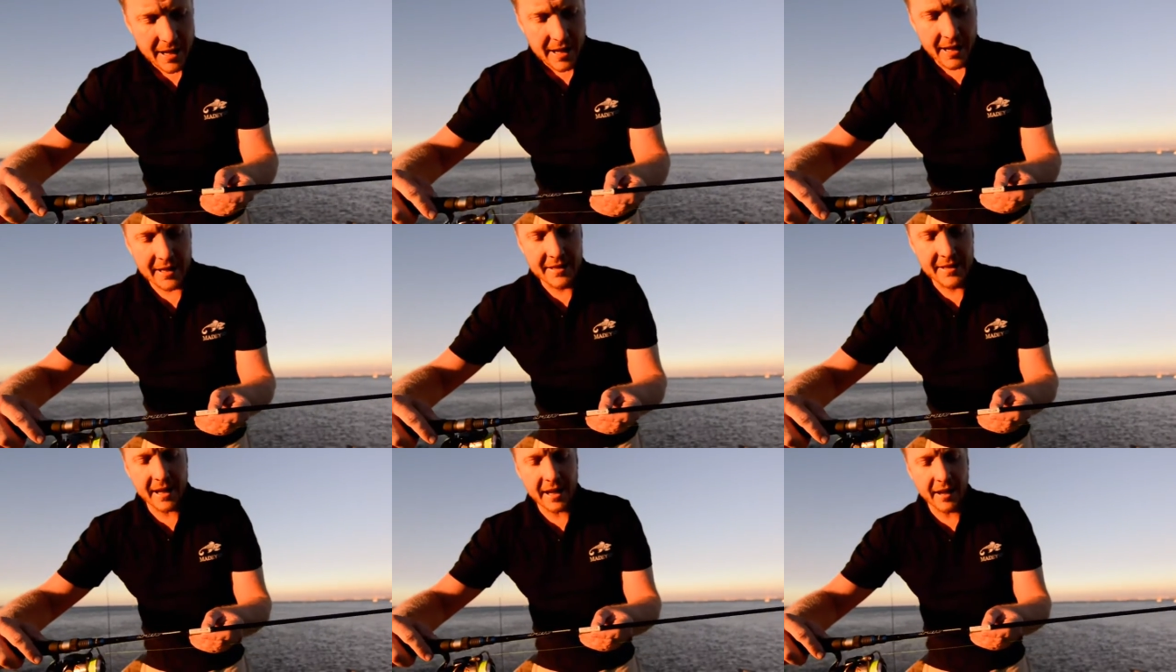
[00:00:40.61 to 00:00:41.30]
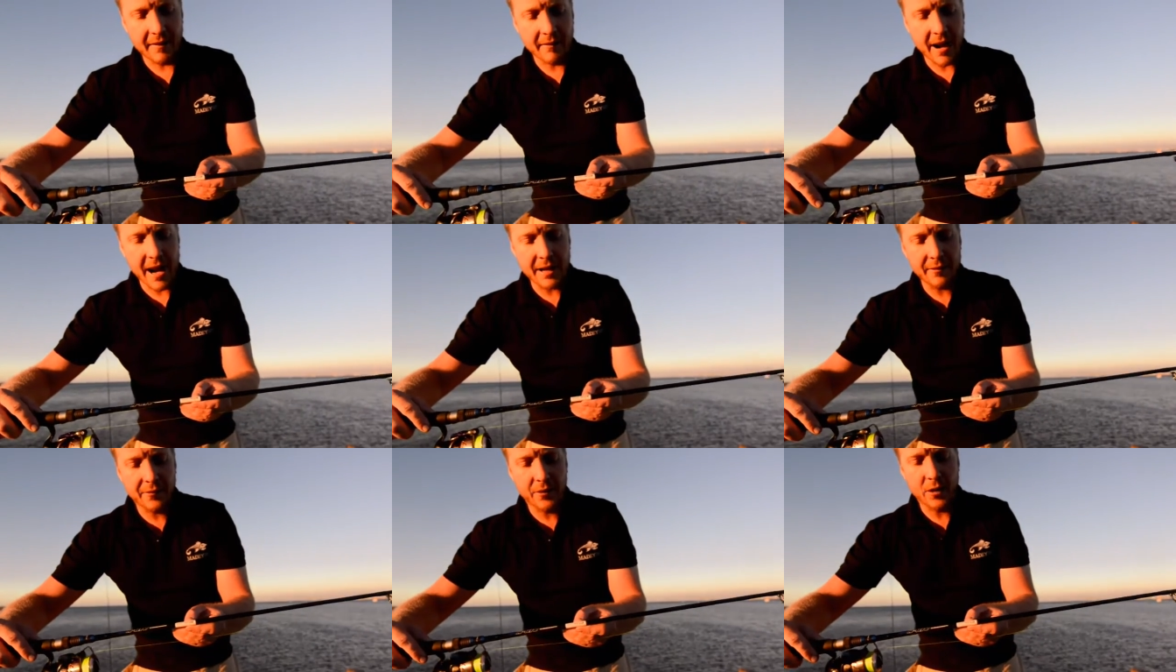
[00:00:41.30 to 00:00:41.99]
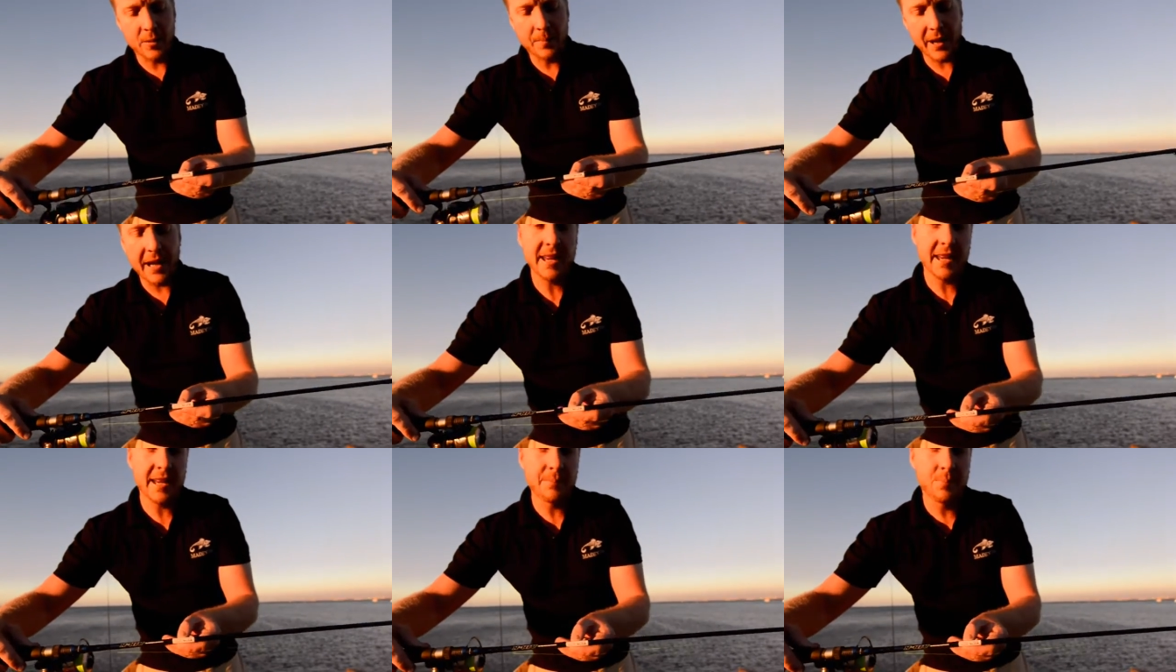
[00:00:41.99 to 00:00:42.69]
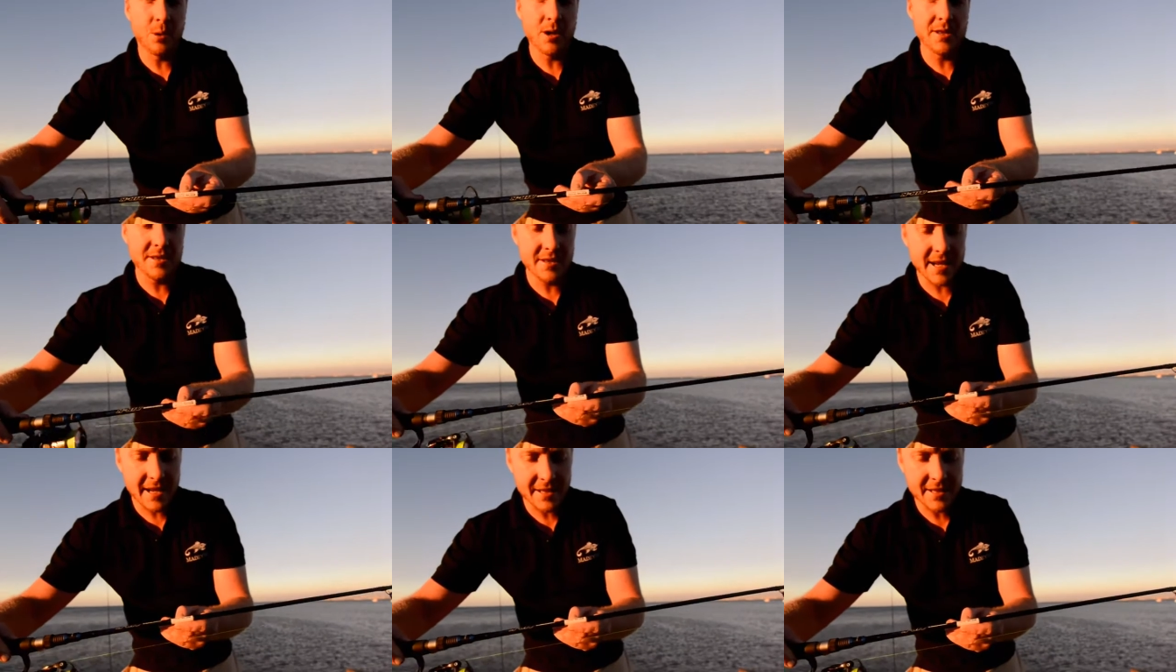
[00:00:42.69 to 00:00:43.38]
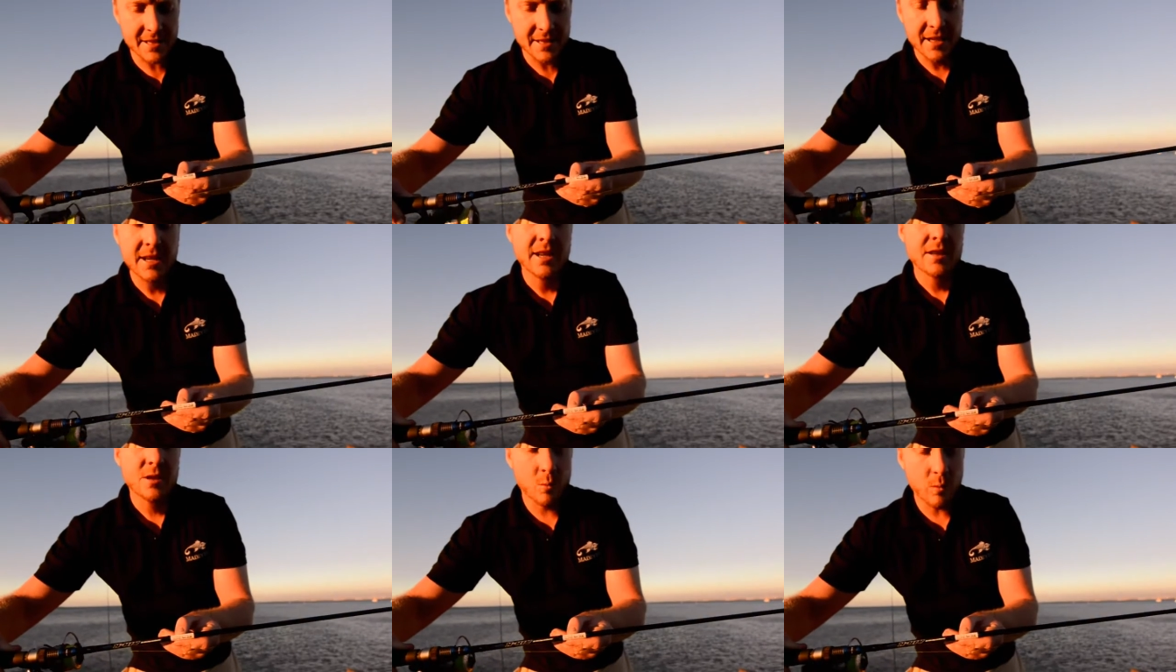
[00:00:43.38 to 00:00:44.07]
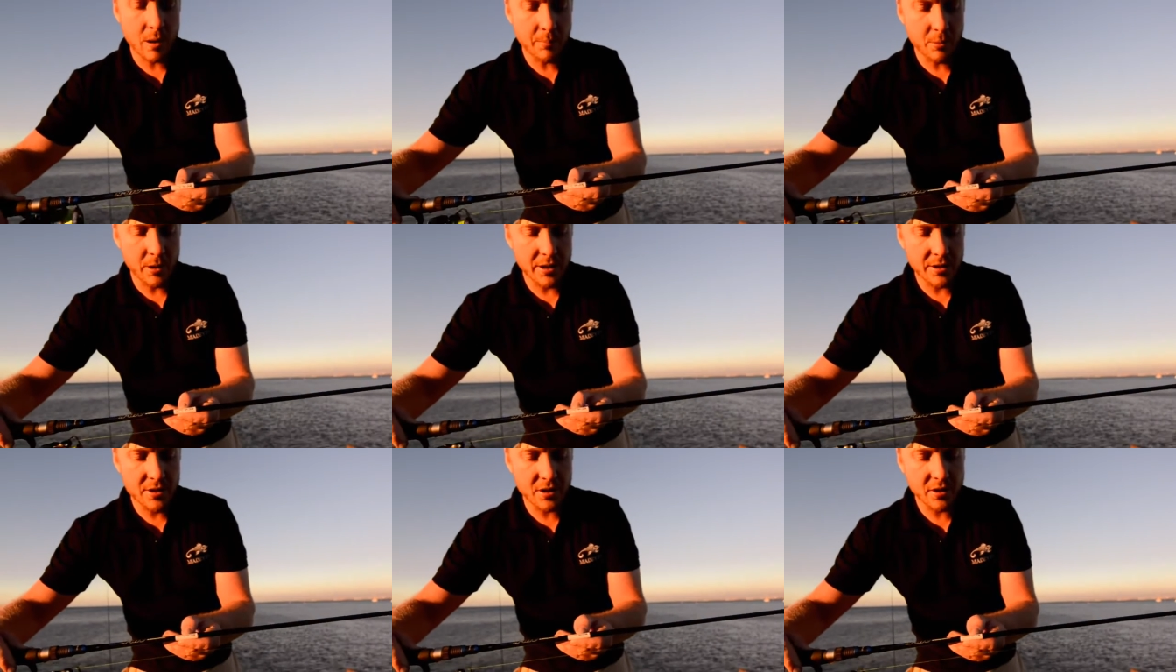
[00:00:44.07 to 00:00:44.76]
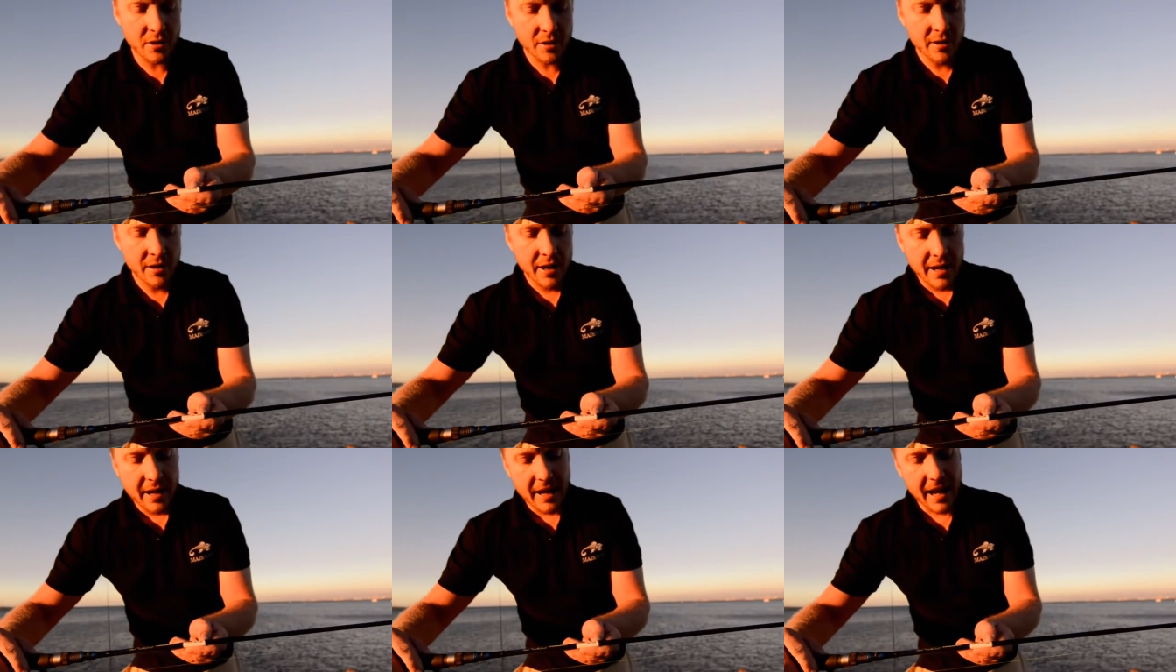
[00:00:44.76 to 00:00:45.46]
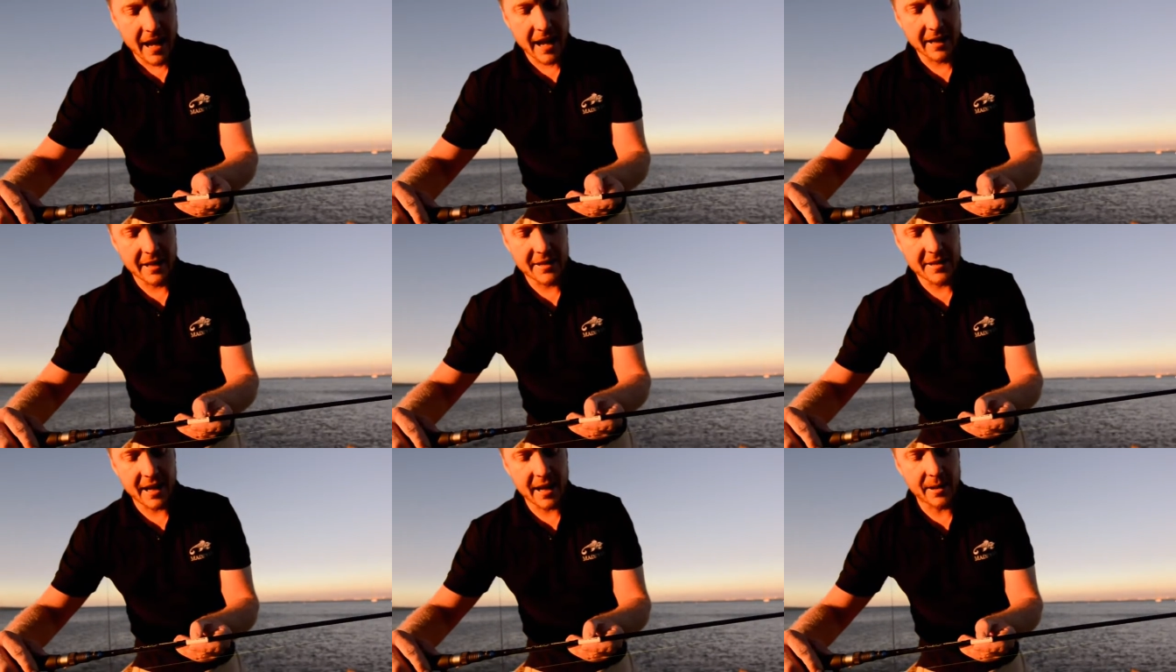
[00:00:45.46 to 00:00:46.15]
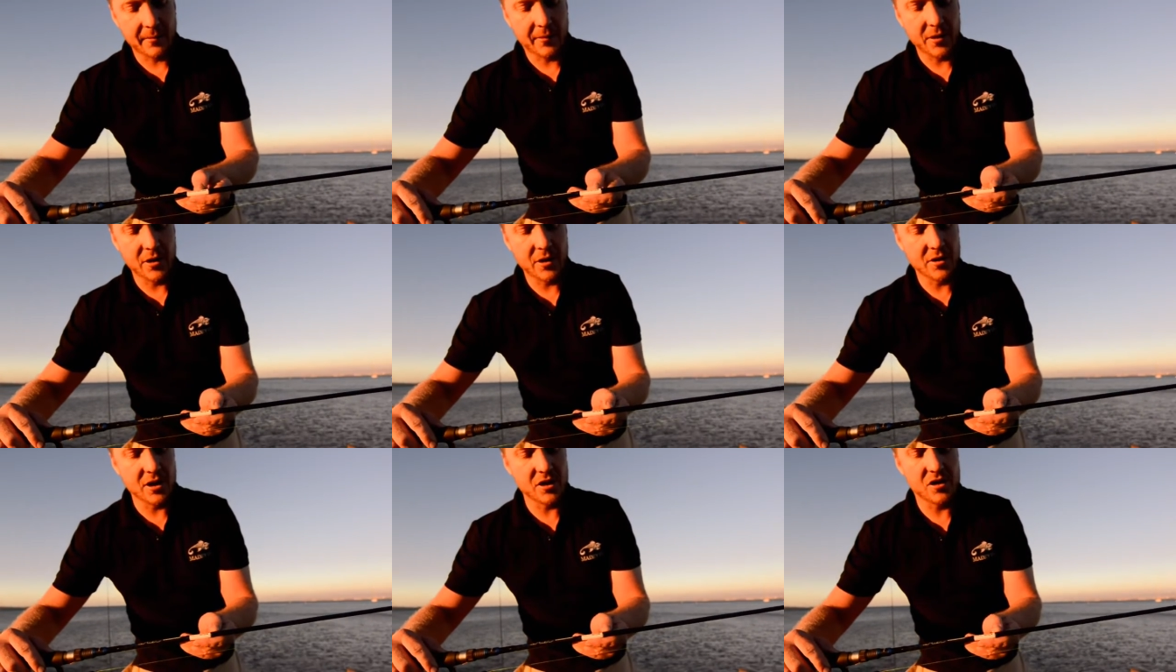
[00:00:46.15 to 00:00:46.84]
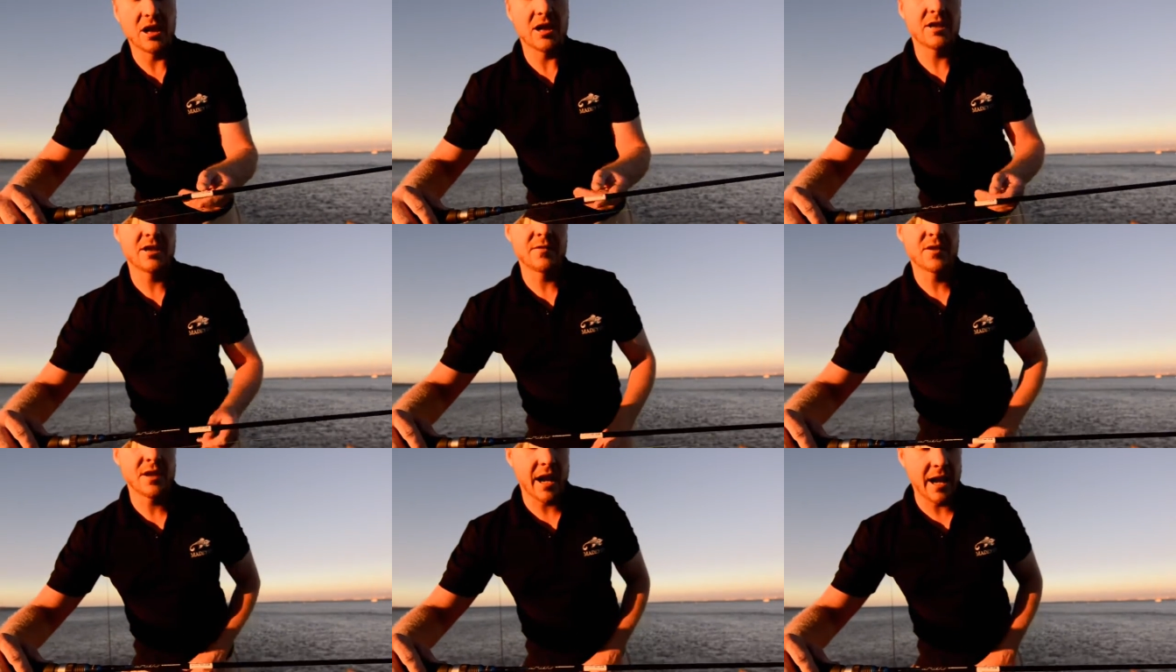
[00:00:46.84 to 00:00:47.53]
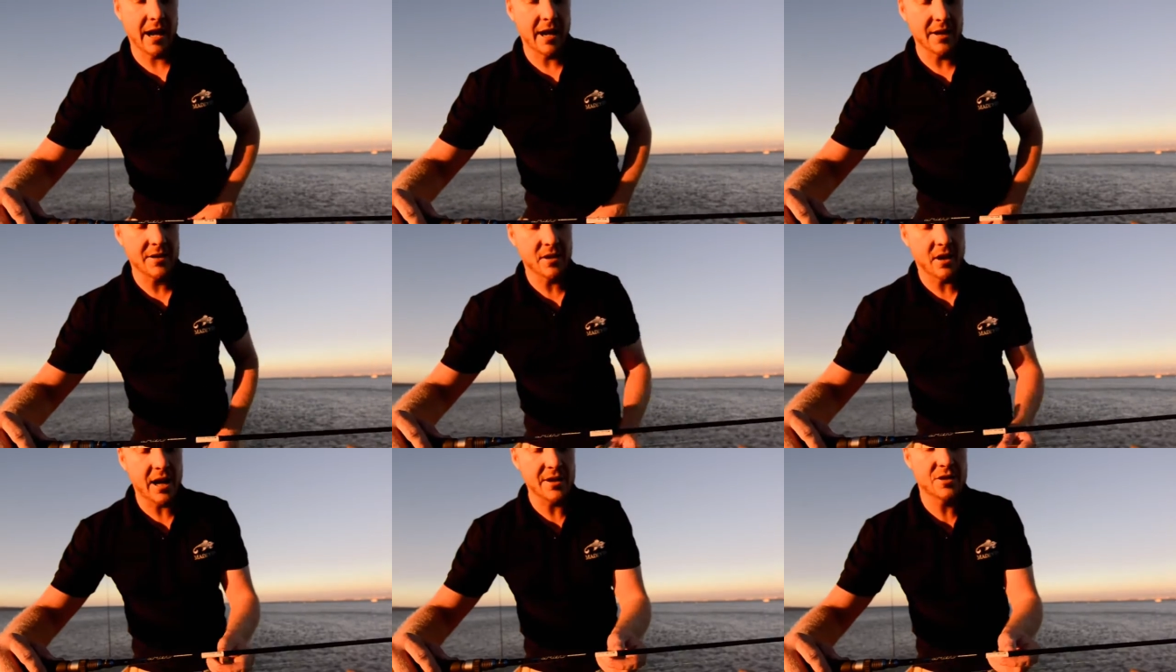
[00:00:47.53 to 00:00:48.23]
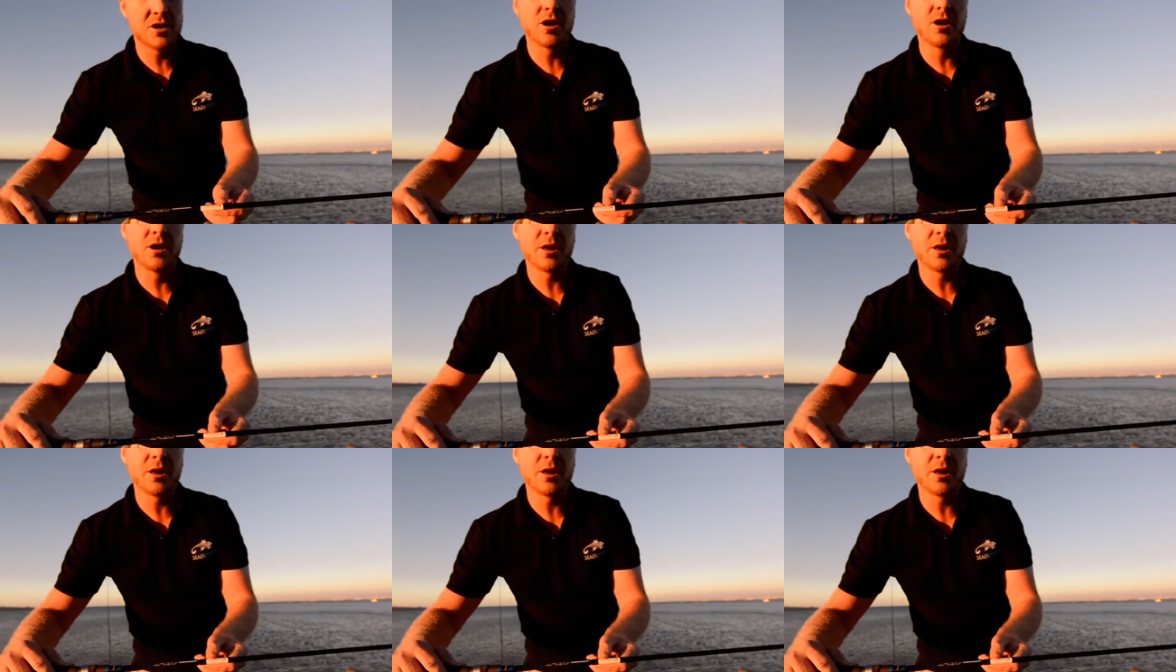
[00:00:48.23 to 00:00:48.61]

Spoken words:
It's rated for PE 0.6 to 1.2, and it's for using jigs of size 2 to